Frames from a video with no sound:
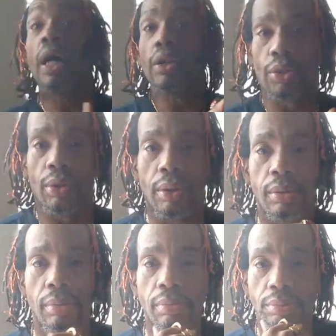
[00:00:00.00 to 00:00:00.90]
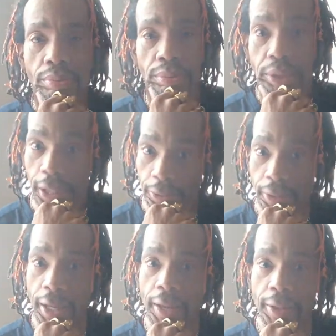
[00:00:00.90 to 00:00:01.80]
to get it
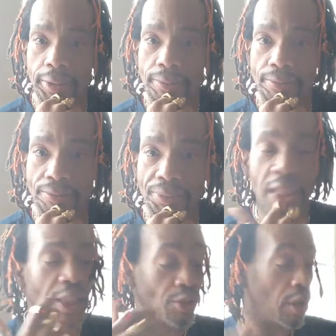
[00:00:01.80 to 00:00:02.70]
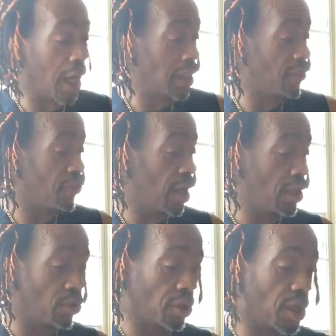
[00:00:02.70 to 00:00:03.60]
together. So guys, if you're
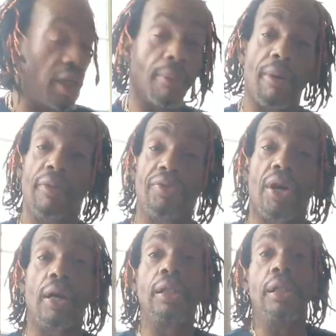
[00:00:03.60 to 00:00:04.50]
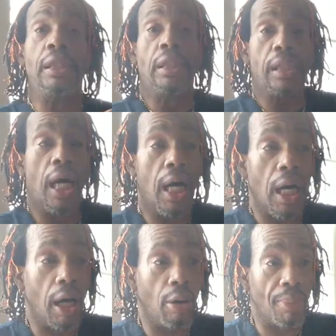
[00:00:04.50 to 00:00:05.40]
interested in the birth chart,
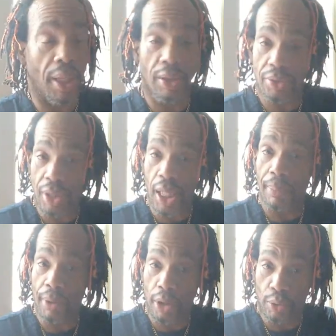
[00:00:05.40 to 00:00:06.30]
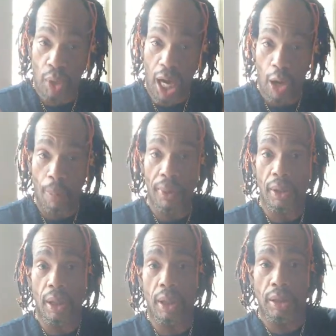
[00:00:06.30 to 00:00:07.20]
I'll begin today because I opened
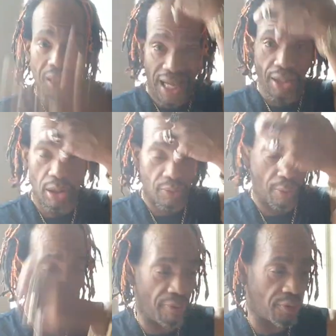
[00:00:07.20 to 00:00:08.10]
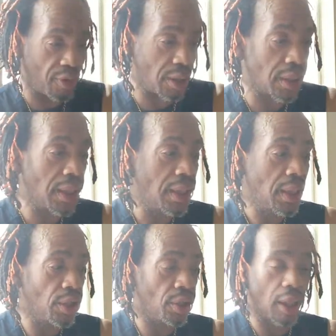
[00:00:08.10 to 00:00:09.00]
the sanctions for birth charts.
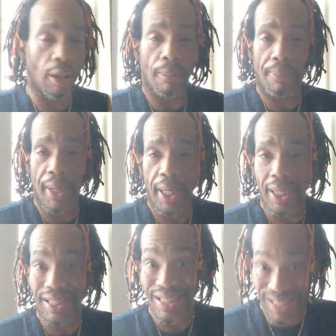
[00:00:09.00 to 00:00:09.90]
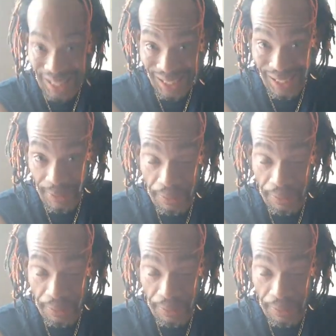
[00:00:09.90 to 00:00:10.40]
You're going to pay it in Zelly,